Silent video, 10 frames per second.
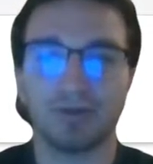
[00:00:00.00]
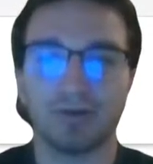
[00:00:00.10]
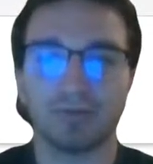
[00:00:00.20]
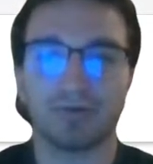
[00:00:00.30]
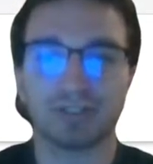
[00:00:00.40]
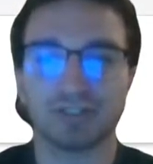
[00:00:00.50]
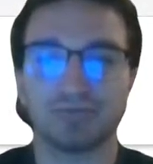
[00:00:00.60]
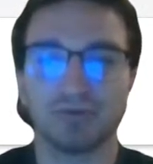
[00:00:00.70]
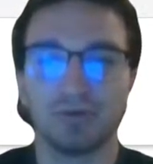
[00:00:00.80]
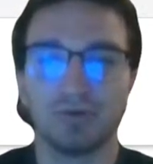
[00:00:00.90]
question
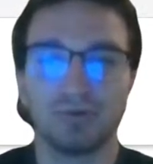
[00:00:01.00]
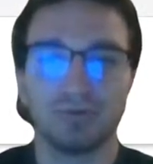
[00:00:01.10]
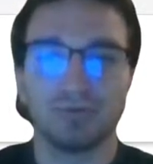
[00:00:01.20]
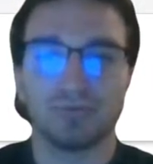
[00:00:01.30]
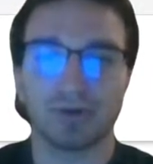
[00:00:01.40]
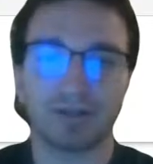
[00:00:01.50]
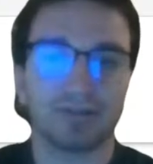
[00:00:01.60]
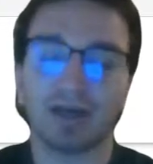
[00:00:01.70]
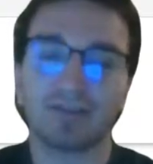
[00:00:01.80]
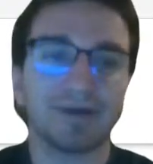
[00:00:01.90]
of what is
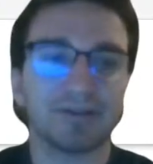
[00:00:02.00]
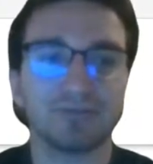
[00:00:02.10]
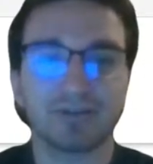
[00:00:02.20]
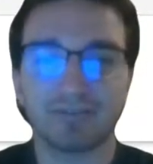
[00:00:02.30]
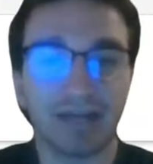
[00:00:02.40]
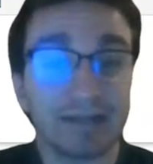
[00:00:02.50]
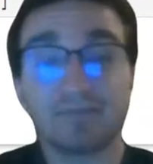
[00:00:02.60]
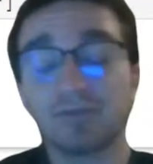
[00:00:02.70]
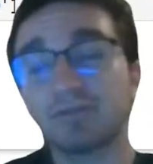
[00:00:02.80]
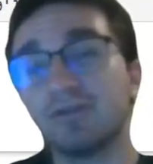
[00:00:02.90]
loss metrics, and I'd
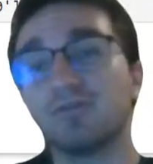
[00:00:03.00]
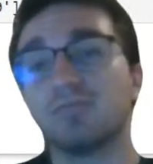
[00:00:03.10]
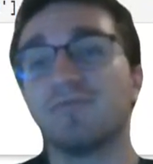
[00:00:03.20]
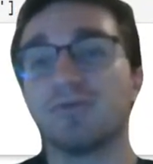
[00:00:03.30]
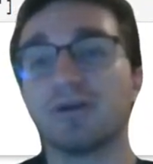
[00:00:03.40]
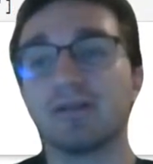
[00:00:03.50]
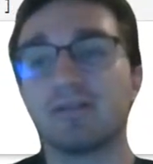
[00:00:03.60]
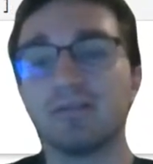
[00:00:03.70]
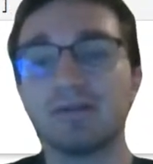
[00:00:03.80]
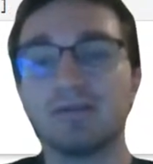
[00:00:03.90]
never looked into it before. And it's
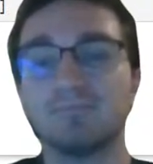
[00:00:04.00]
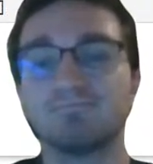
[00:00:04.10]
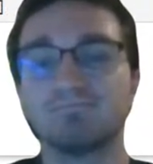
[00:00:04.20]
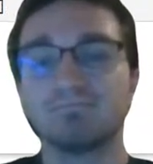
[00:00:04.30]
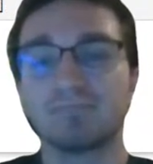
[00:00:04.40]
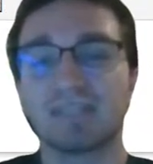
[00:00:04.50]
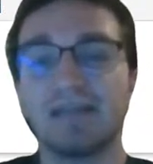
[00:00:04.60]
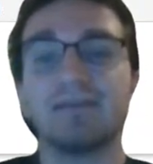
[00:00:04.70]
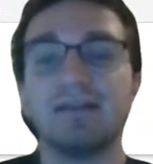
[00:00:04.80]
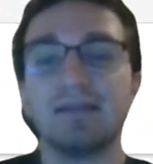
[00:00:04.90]

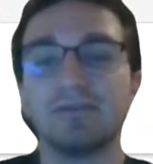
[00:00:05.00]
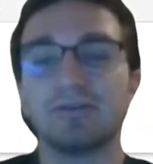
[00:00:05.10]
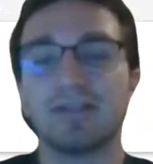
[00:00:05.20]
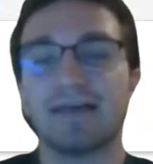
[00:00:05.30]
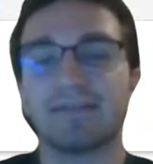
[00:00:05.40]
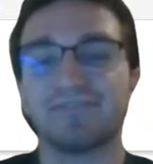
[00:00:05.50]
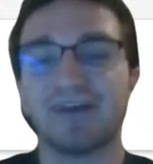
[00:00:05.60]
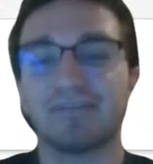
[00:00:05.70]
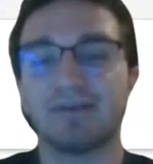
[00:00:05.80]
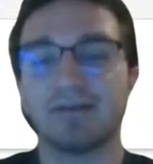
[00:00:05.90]
a neat little class that
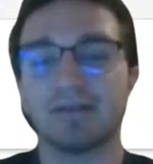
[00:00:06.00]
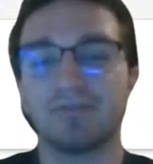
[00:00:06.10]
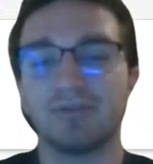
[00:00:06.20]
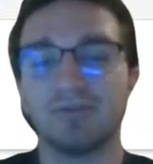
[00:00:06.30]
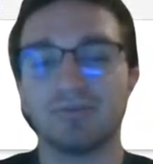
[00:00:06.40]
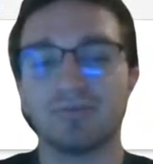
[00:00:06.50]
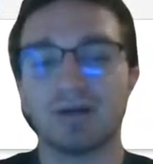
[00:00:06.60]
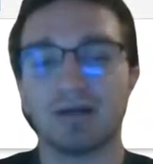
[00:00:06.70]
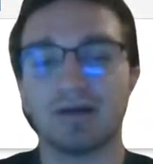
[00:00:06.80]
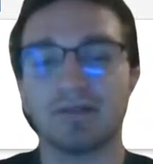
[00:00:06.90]
Fastai lets you do.
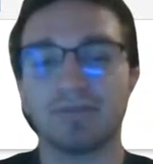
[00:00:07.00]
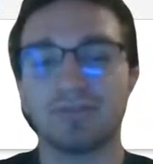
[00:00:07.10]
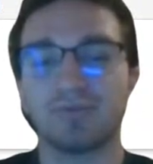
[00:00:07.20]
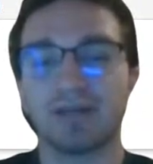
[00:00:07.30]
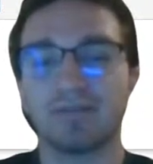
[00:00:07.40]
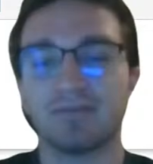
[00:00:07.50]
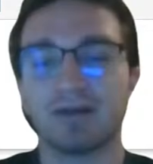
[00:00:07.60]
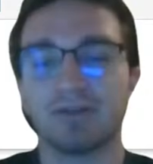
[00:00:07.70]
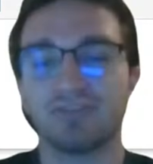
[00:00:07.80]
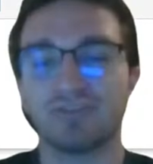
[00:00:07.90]
This way, it's
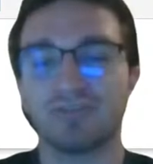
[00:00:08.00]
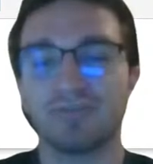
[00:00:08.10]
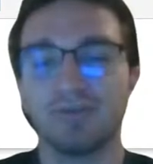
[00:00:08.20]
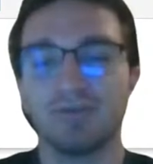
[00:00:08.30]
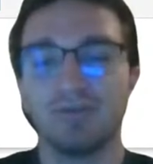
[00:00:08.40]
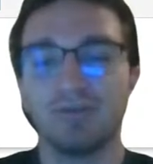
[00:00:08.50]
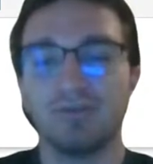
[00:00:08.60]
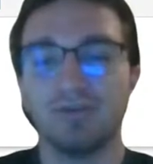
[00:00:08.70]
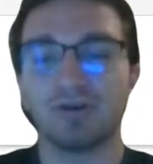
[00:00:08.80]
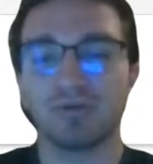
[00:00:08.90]
not just
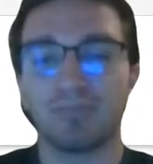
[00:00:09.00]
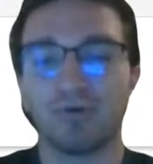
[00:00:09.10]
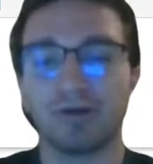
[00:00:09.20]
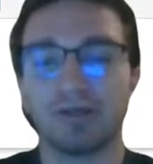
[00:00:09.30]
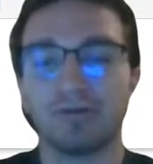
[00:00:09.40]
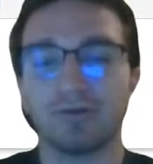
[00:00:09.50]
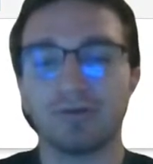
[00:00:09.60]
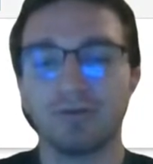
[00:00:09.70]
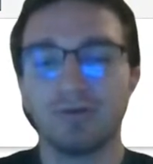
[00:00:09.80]
reporting your